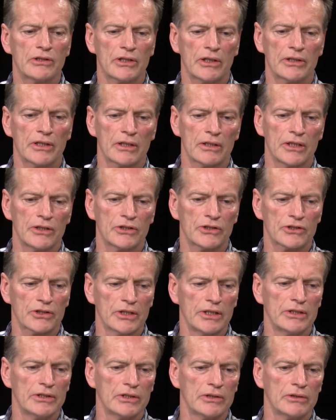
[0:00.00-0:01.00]
try to
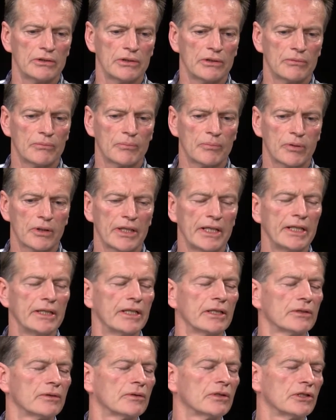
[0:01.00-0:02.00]
legislate the play
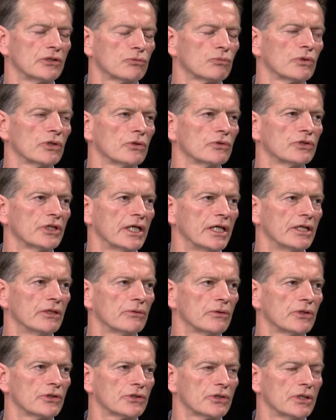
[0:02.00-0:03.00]
that is real
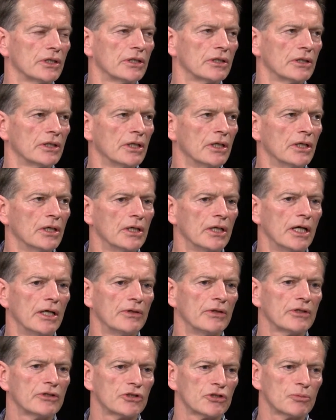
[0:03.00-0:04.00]
dangerous, and
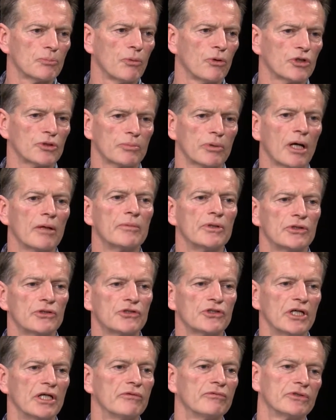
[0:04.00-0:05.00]
I think the sport's probably as
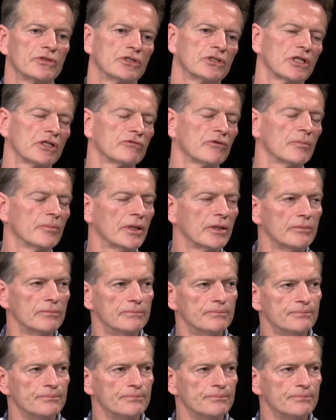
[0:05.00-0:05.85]
safe as it's ever been.